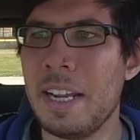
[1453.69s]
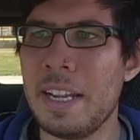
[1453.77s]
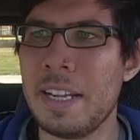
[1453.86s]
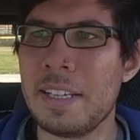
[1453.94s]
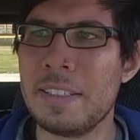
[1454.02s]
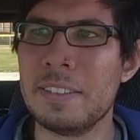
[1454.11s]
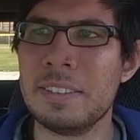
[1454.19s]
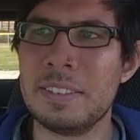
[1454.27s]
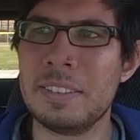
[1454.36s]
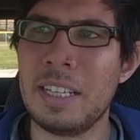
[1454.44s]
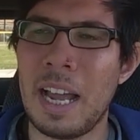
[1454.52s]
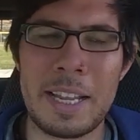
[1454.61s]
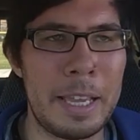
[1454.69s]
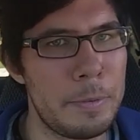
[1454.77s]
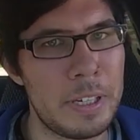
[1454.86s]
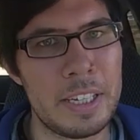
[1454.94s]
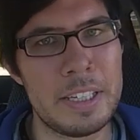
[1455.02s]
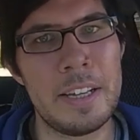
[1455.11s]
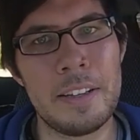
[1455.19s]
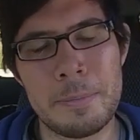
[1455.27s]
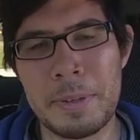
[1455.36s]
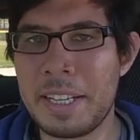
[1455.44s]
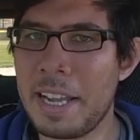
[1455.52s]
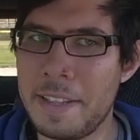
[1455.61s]
And I kept trying to tell
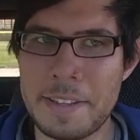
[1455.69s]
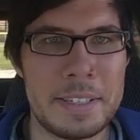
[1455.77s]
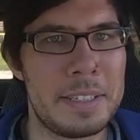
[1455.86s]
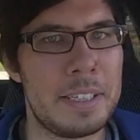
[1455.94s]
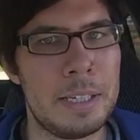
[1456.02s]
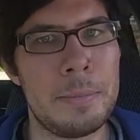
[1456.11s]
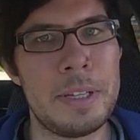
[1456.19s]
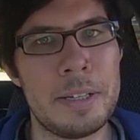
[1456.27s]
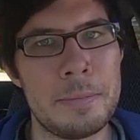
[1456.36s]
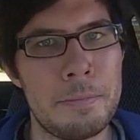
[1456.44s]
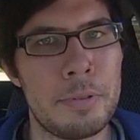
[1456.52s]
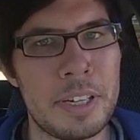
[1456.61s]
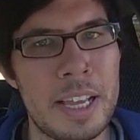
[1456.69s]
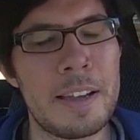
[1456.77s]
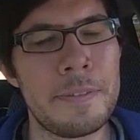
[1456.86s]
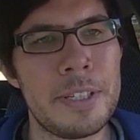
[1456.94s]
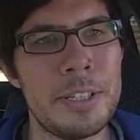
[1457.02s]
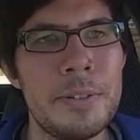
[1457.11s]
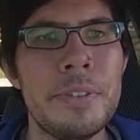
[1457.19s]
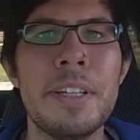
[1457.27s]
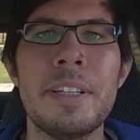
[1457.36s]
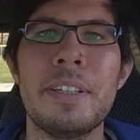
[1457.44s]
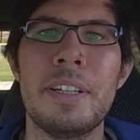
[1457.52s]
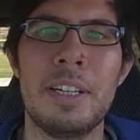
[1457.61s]
them, like, hey, this is going to be a pretty heavy
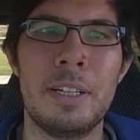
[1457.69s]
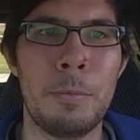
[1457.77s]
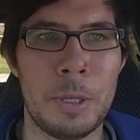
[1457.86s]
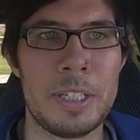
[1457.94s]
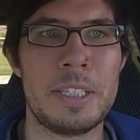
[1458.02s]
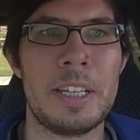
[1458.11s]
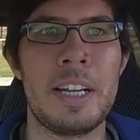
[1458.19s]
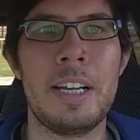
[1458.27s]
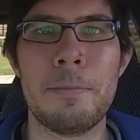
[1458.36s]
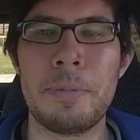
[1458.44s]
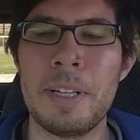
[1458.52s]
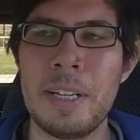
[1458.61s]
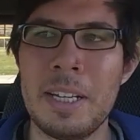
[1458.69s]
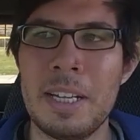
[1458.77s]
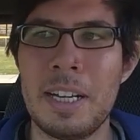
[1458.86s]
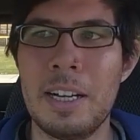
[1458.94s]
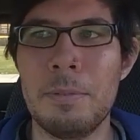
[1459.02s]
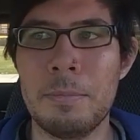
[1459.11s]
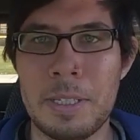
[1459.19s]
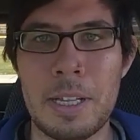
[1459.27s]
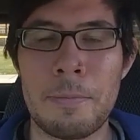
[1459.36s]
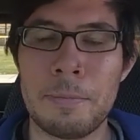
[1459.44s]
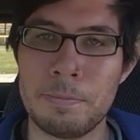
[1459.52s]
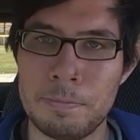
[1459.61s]
unit when it's set up. And
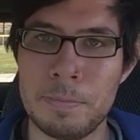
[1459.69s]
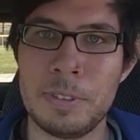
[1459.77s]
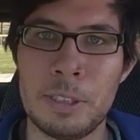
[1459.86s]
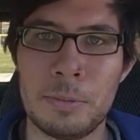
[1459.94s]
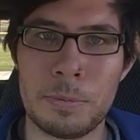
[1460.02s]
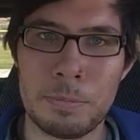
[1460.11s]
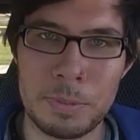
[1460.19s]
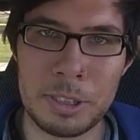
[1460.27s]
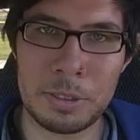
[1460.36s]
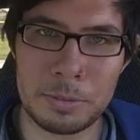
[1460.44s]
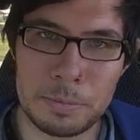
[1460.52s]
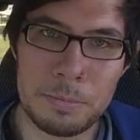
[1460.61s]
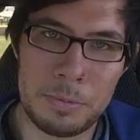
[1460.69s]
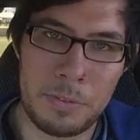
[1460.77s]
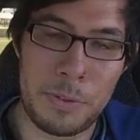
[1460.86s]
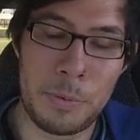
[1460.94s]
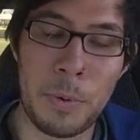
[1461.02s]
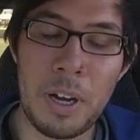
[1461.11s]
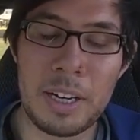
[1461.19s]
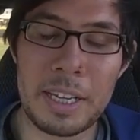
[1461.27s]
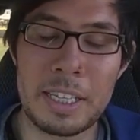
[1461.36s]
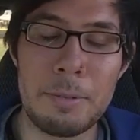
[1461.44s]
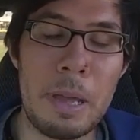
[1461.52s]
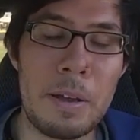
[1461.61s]
I'm going to, if you want, I
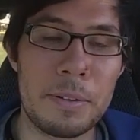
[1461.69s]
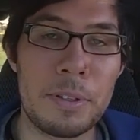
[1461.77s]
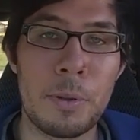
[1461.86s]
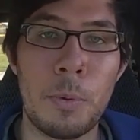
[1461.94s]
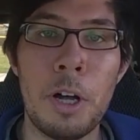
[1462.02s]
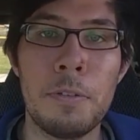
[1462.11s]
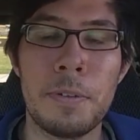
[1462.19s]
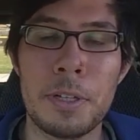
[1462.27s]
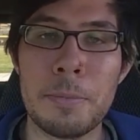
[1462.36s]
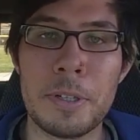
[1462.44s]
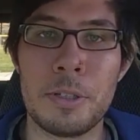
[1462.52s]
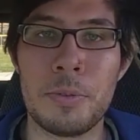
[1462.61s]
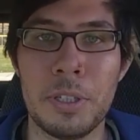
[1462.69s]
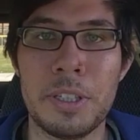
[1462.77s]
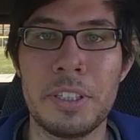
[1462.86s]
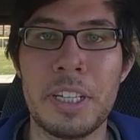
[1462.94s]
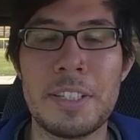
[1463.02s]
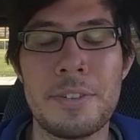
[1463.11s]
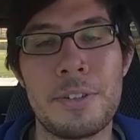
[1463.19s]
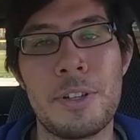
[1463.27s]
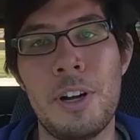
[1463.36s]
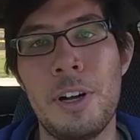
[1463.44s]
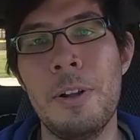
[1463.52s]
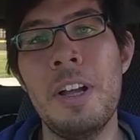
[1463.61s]
can mount it to the wall for you, but it's really your guys'
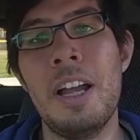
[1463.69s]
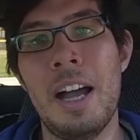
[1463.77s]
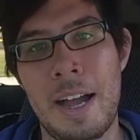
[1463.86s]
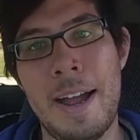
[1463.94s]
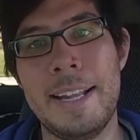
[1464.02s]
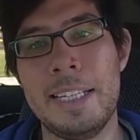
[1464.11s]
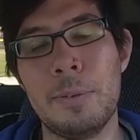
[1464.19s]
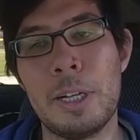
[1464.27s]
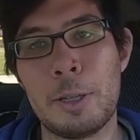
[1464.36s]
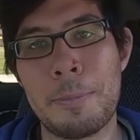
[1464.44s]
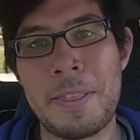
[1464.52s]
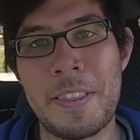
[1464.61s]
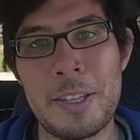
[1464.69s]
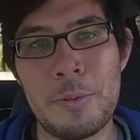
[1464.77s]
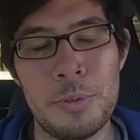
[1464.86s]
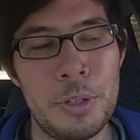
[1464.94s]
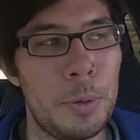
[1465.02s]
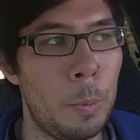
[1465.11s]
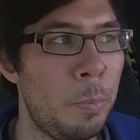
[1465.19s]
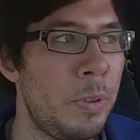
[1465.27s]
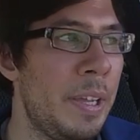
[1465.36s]
call. I highly recommend that you do.